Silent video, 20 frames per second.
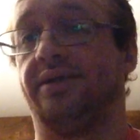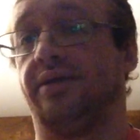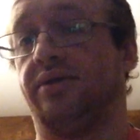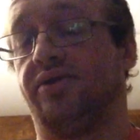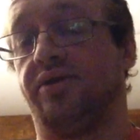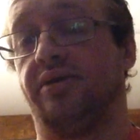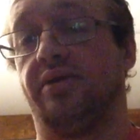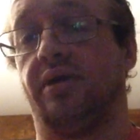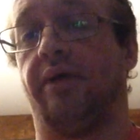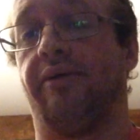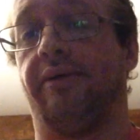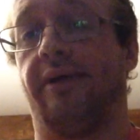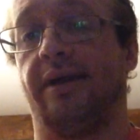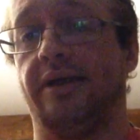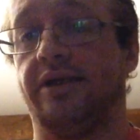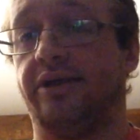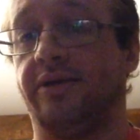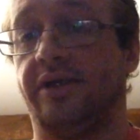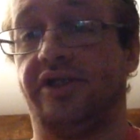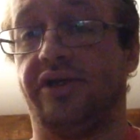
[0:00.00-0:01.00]
They're still going to run
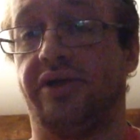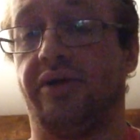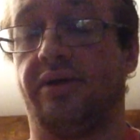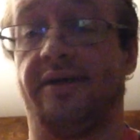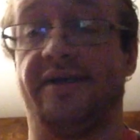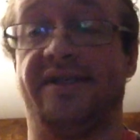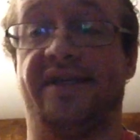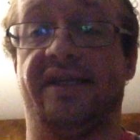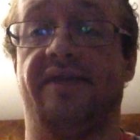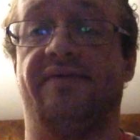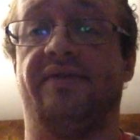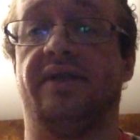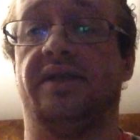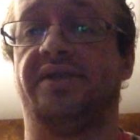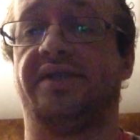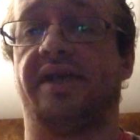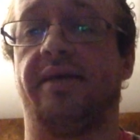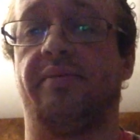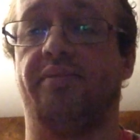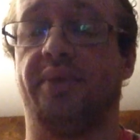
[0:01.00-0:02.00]
into each other because they live in the
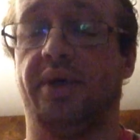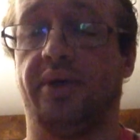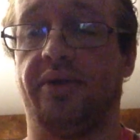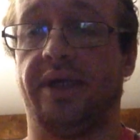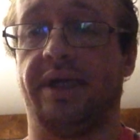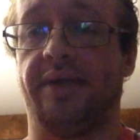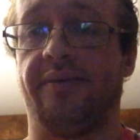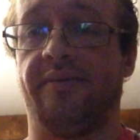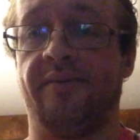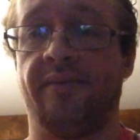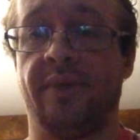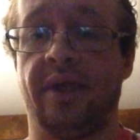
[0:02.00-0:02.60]
same building.